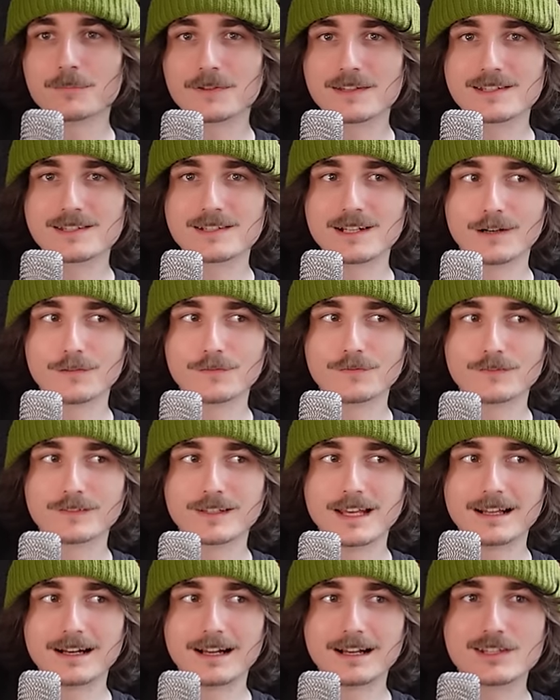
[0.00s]
up the stuff
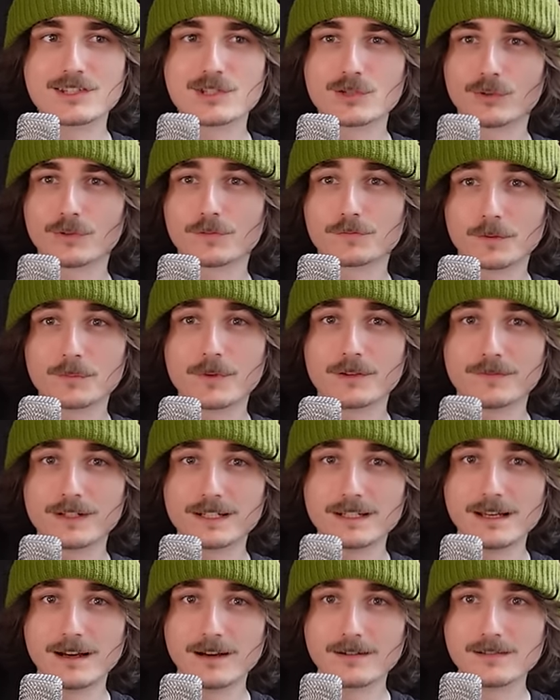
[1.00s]
that I saw from the
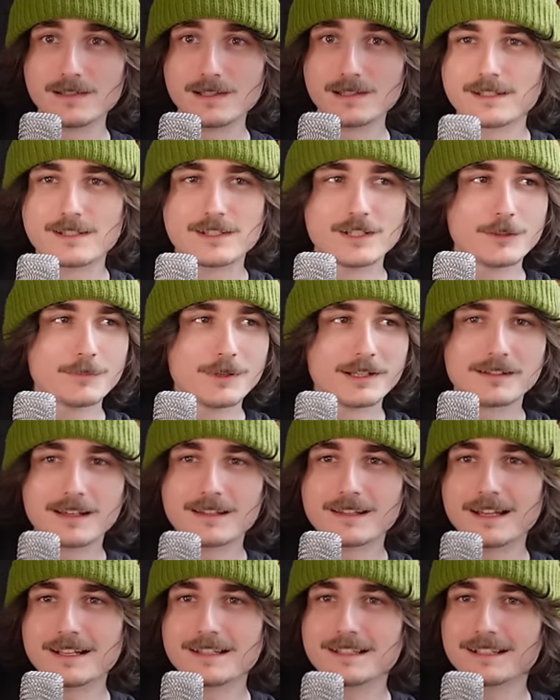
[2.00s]
videos. Assuming
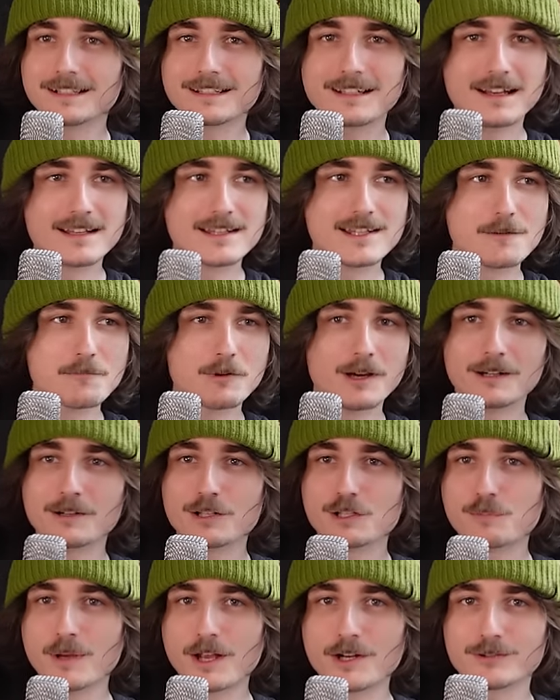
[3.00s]
that they didn't get some kind
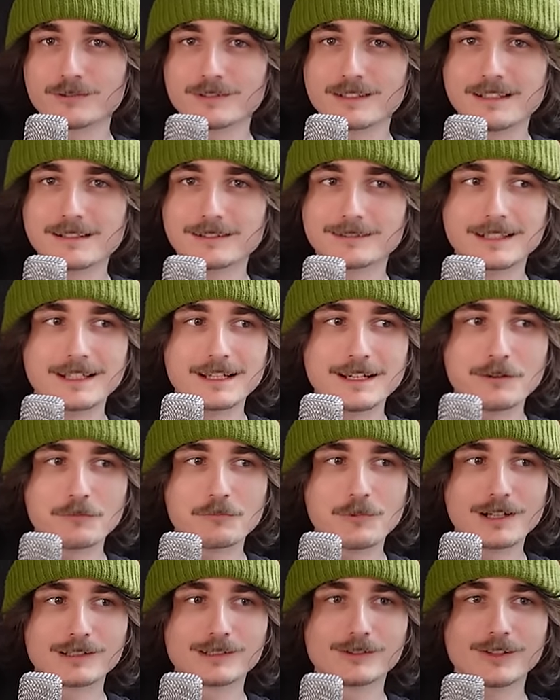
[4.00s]
of special deal here,
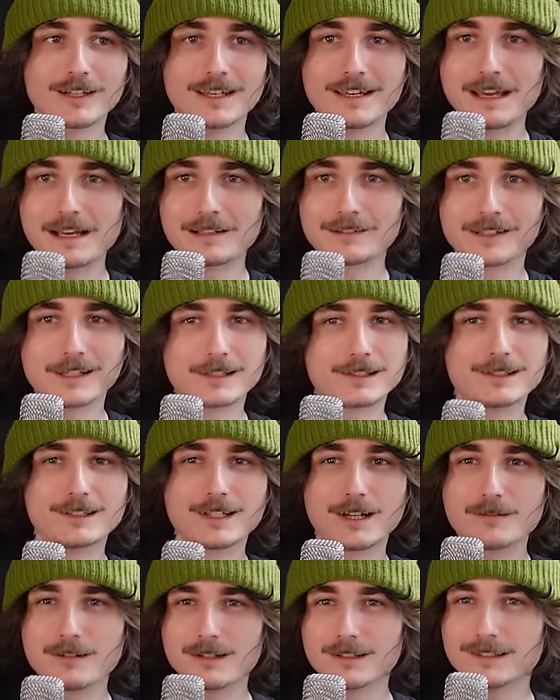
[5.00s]
we're looking at like,
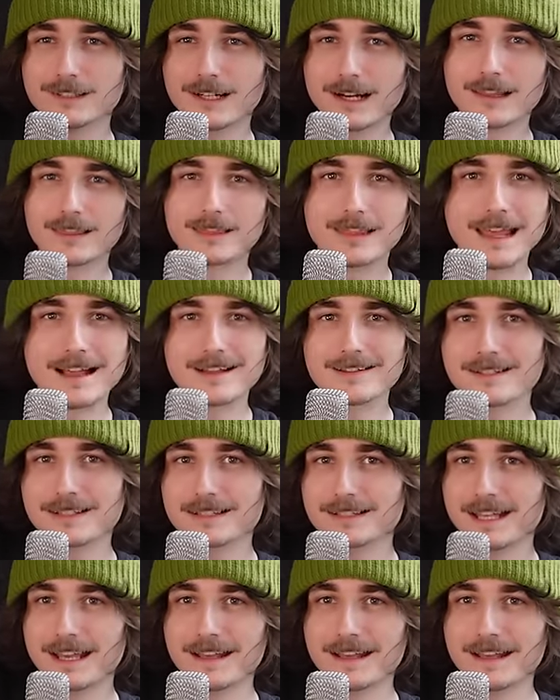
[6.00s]
you know, £9,000,